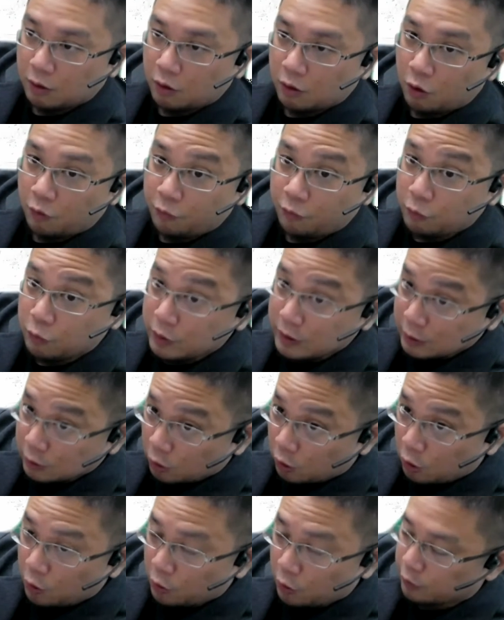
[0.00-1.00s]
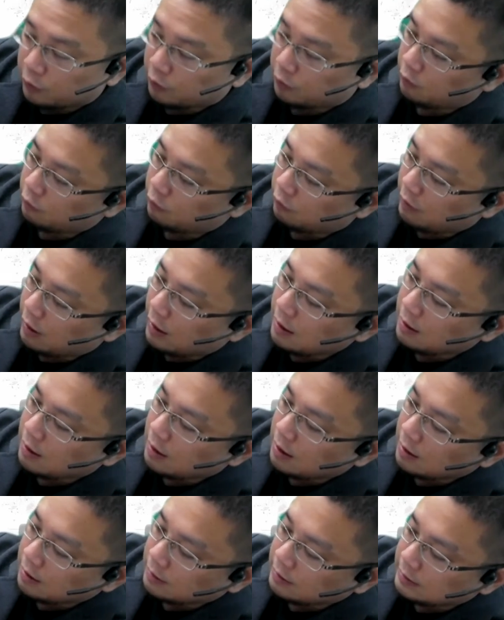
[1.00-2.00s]
or fully torn, right?
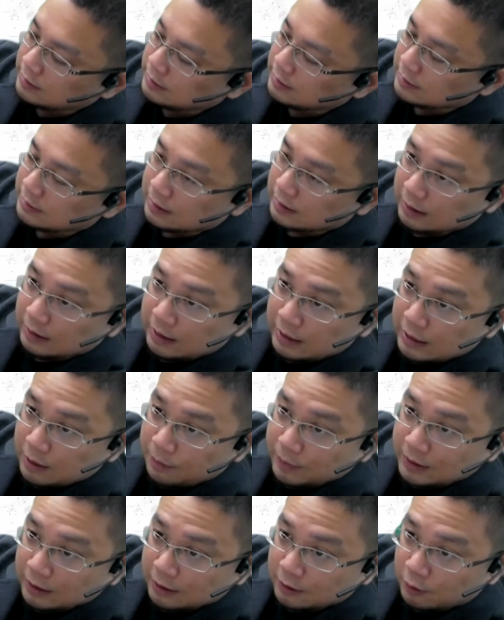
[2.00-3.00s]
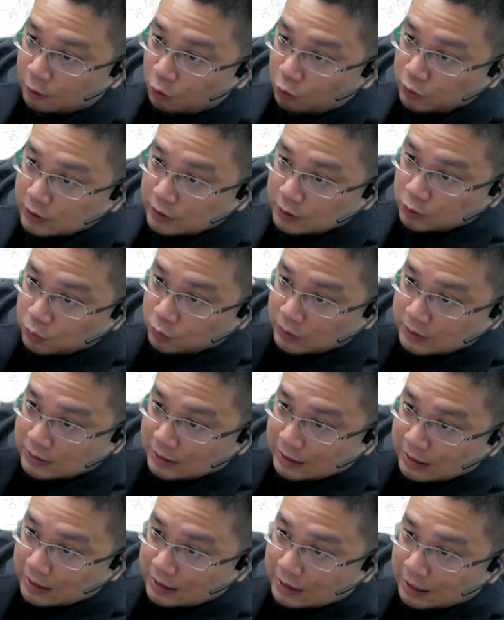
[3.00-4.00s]
This is a ligament that's closest towards
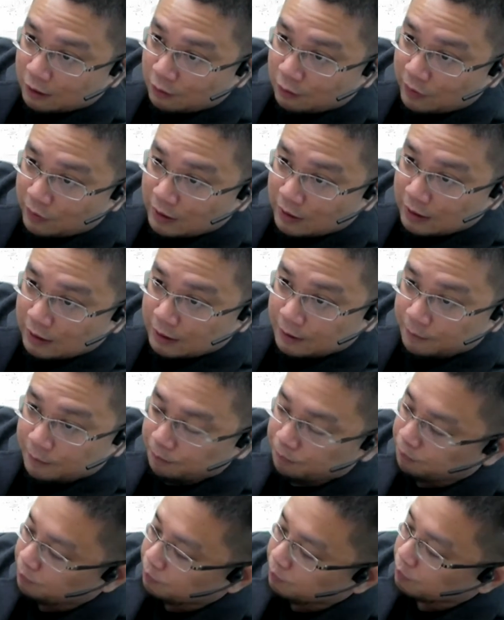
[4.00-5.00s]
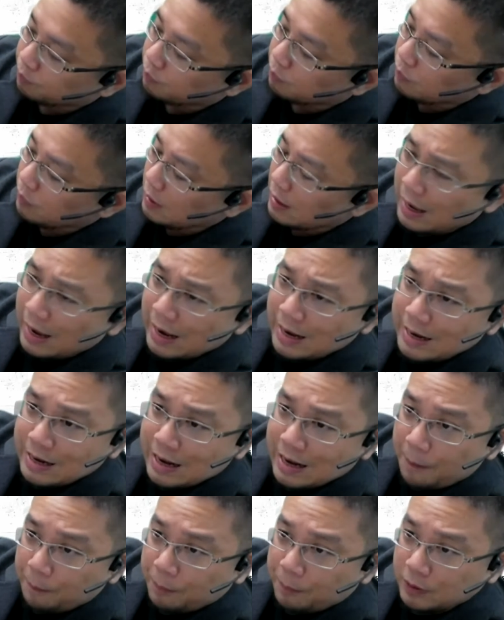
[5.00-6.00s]
the index finger. And
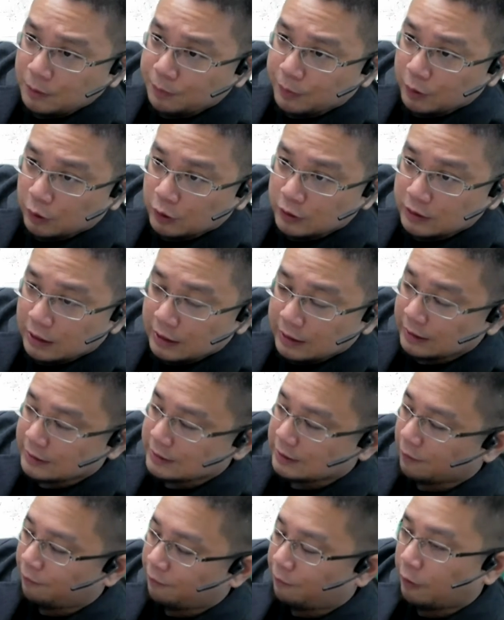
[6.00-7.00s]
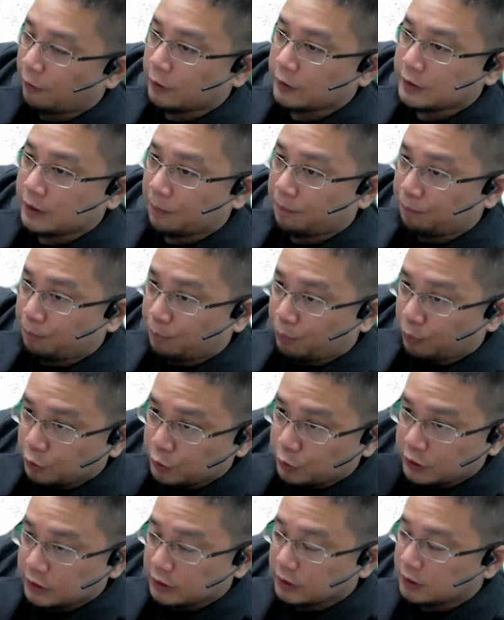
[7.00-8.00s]
it happens because there's a force that
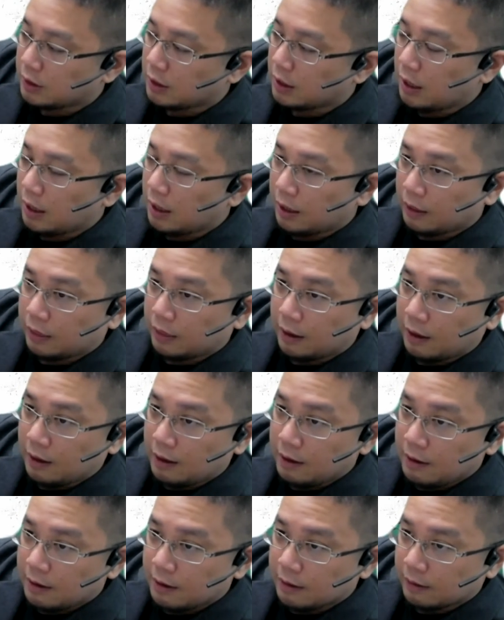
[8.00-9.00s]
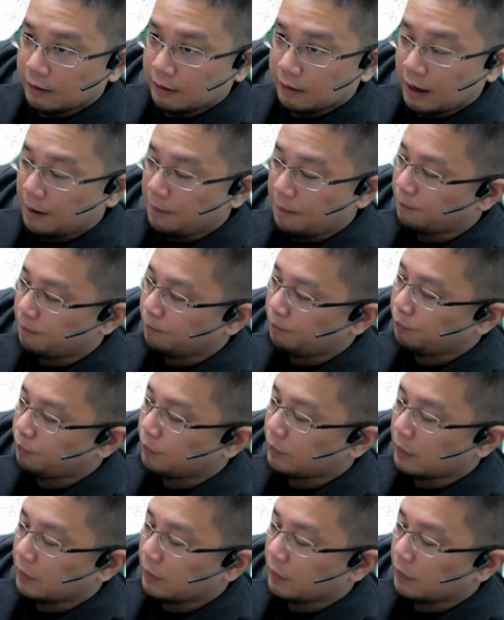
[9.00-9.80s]
pushes the thumb